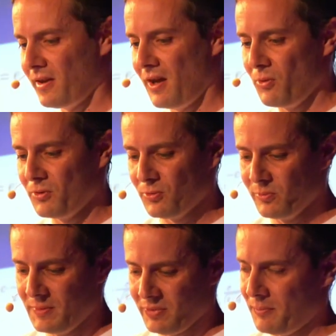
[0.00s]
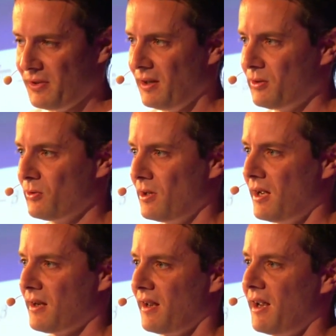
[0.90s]
I want to be prepared to
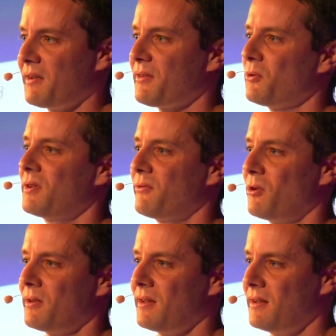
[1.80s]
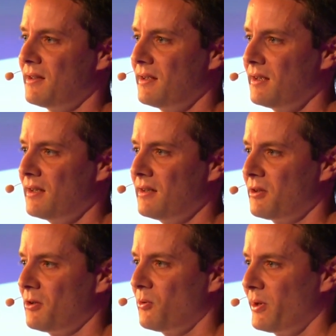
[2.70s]
like X2 the volatility
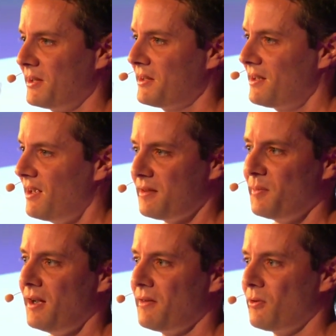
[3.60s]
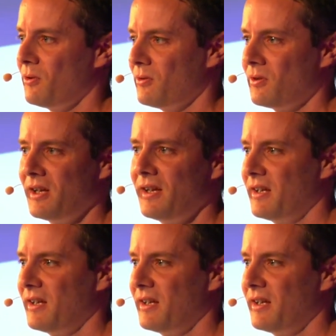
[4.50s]
we had in the last month or